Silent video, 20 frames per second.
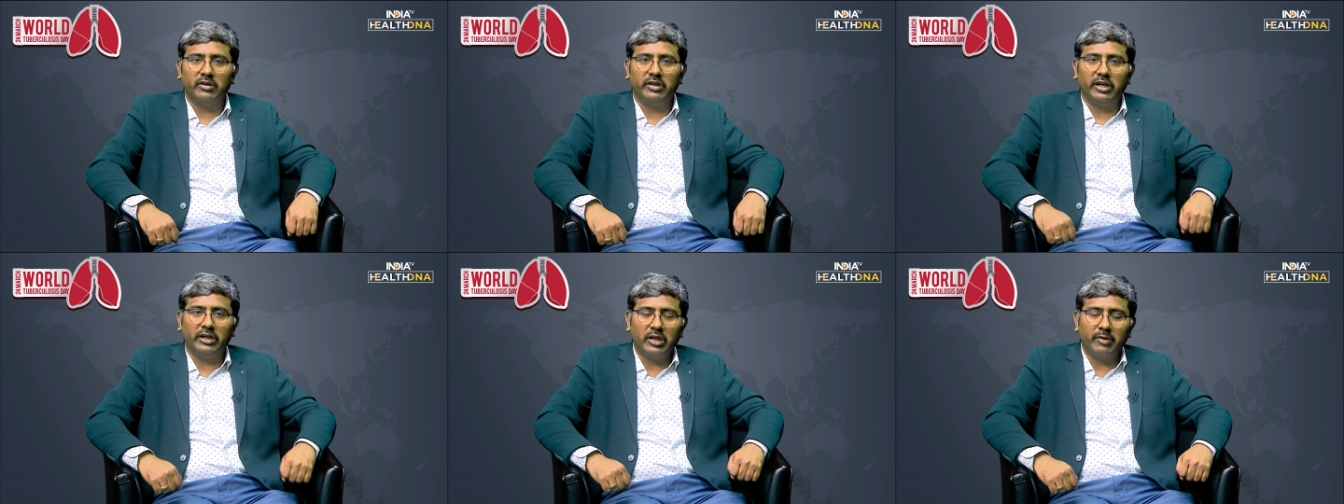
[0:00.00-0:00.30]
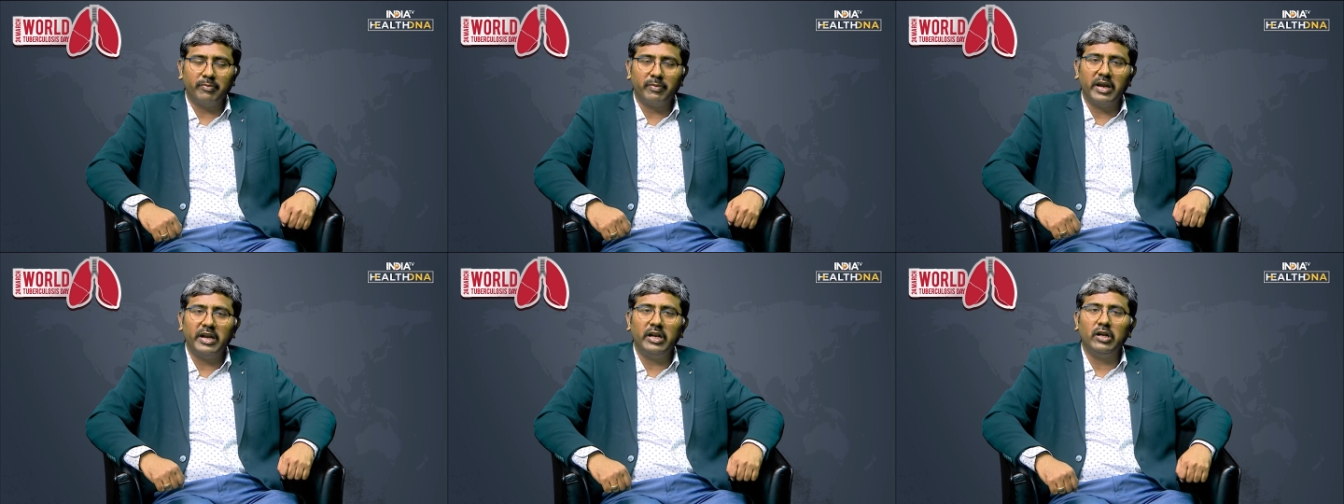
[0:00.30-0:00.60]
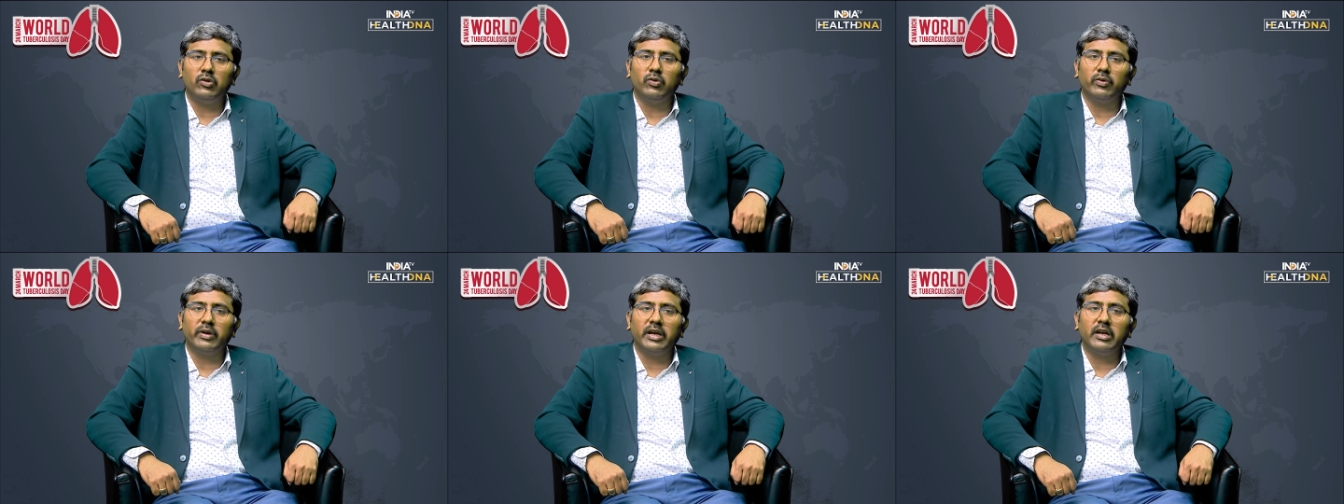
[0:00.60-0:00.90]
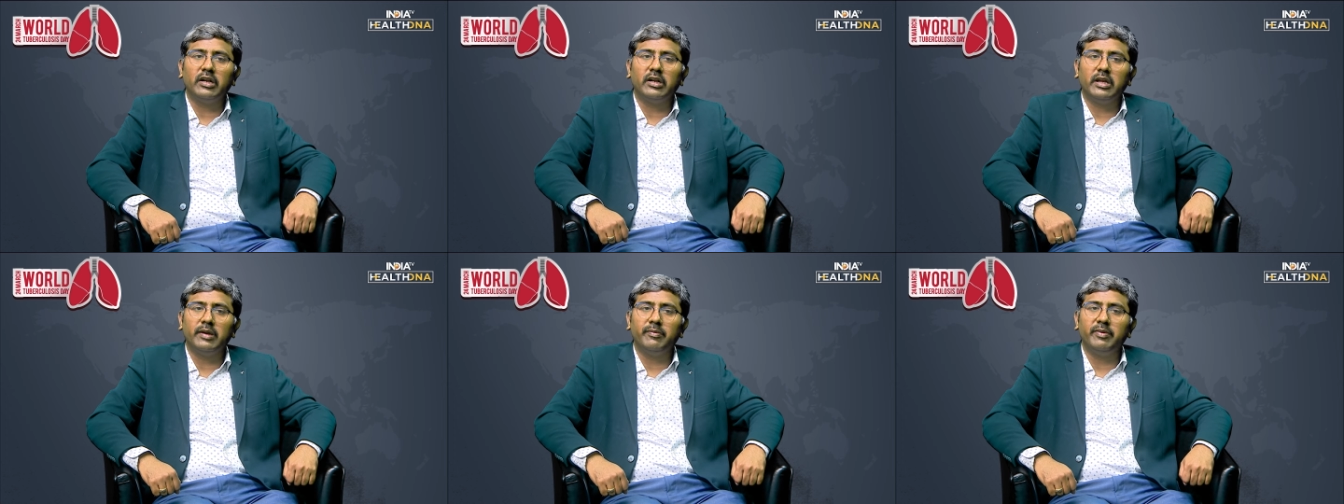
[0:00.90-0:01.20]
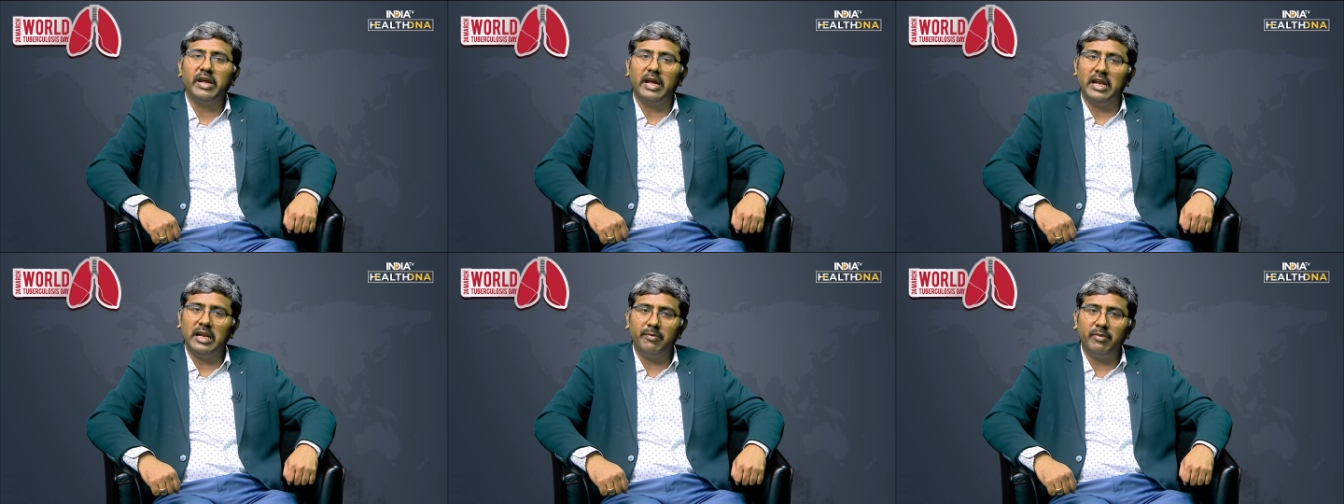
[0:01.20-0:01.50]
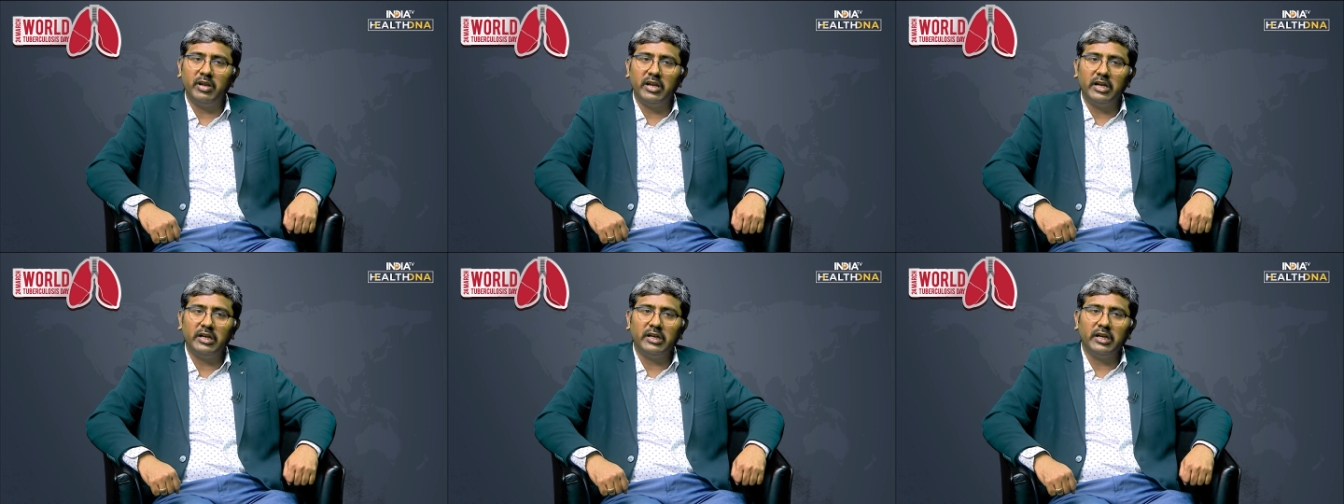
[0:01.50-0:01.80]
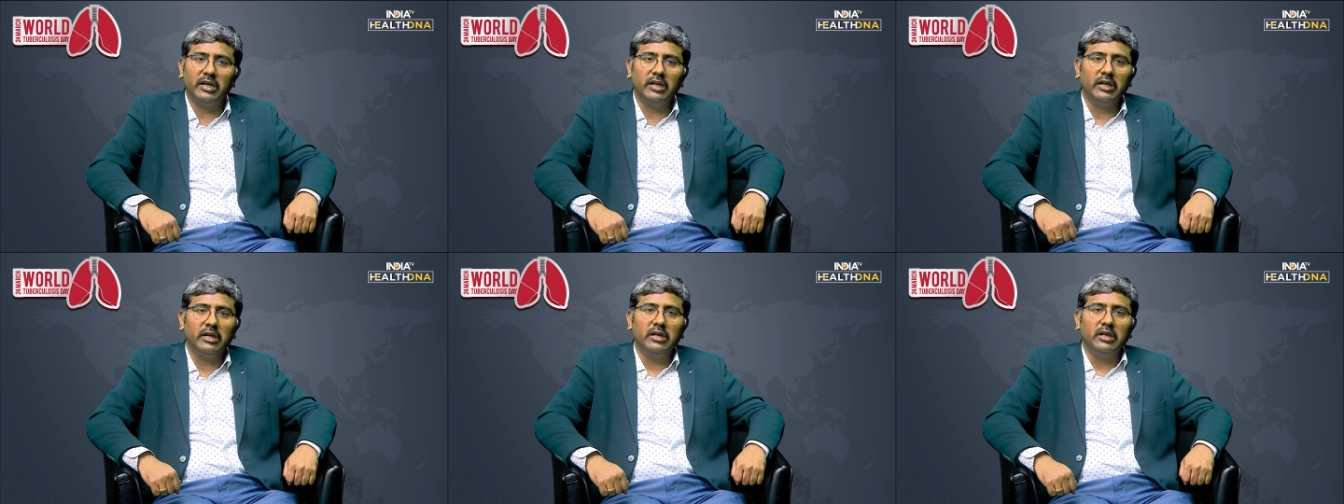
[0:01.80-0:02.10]
determined to get T B
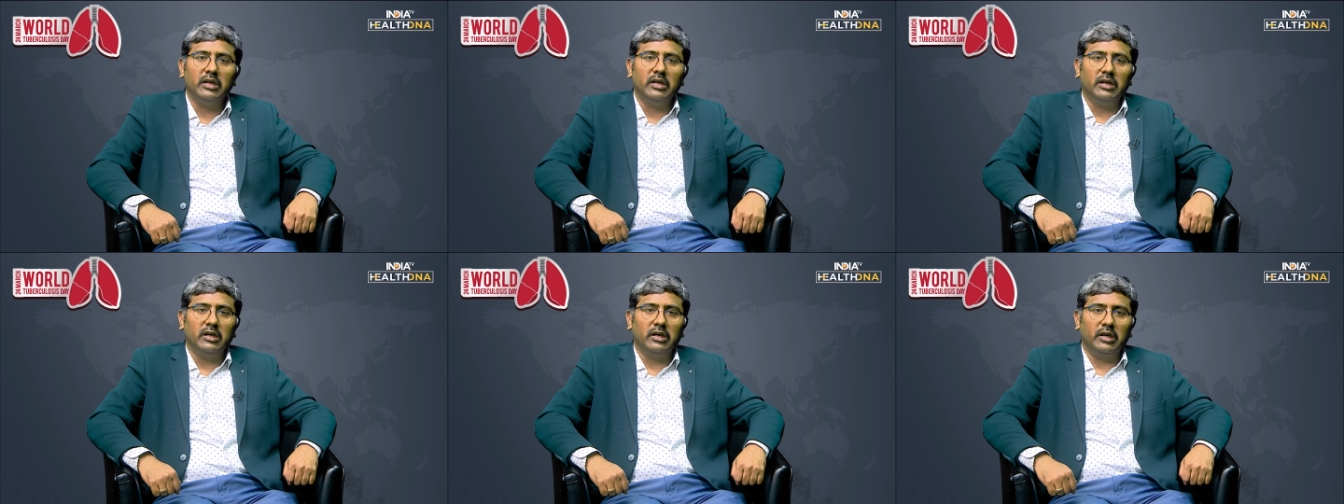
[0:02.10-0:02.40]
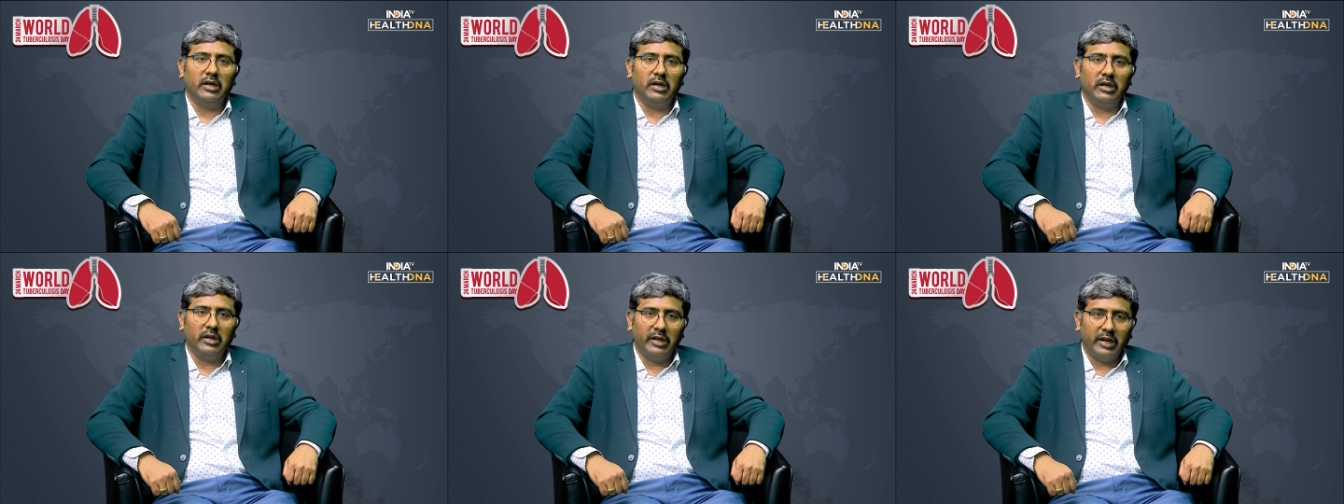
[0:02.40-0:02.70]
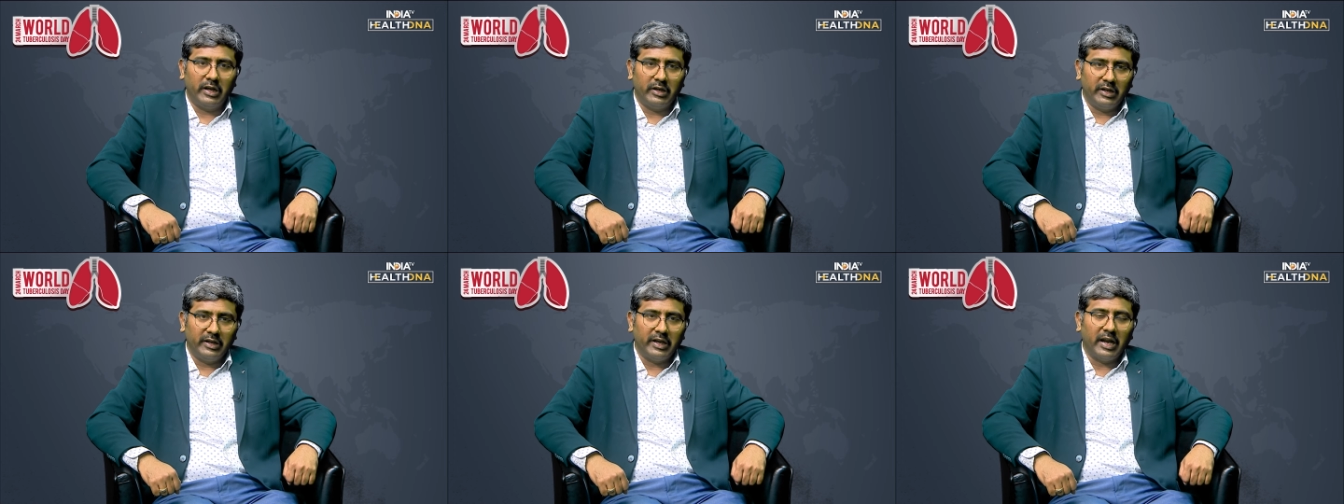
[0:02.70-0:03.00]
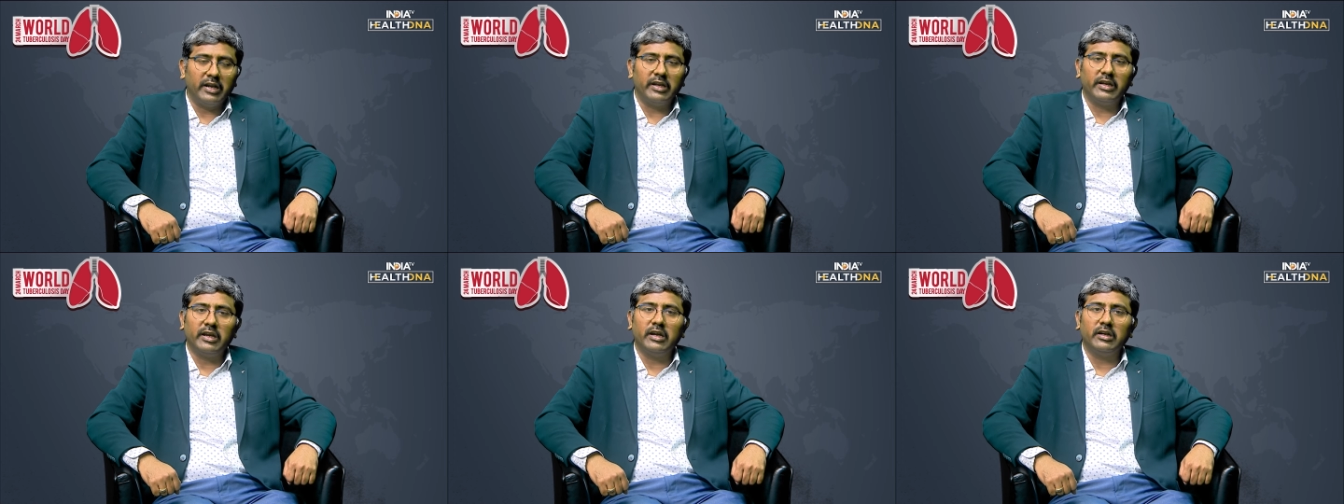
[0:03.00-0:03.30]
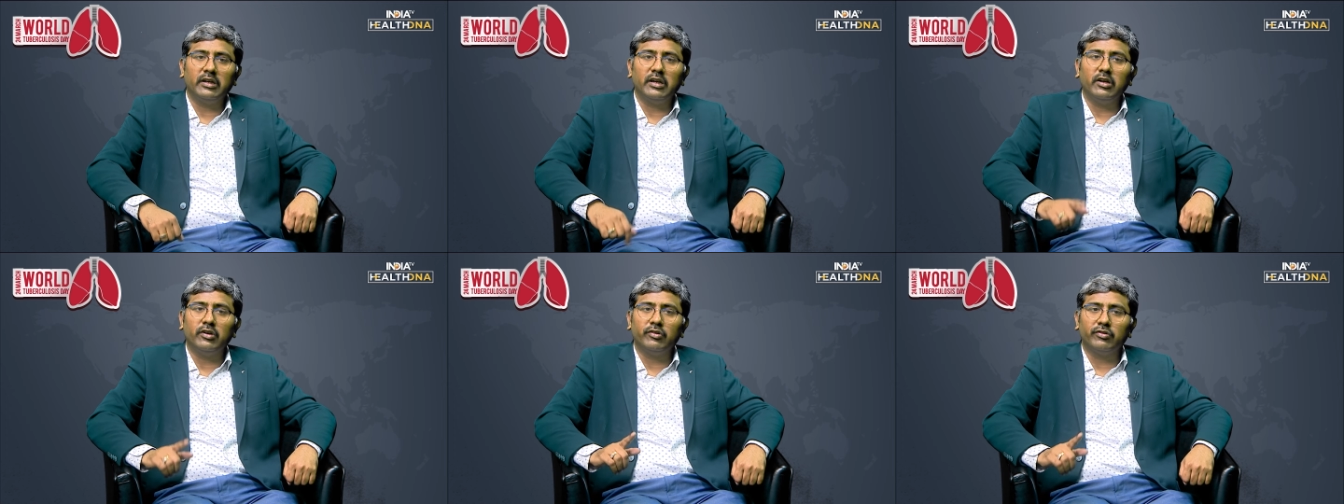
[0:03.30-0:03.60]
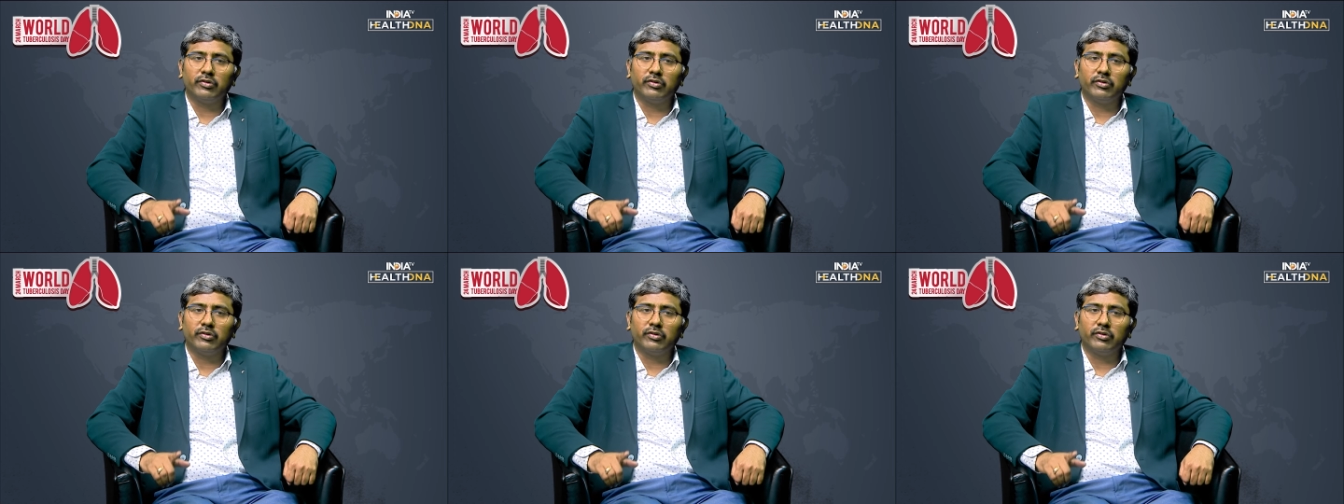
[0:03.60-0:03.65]
eliminated uh, and eradicated.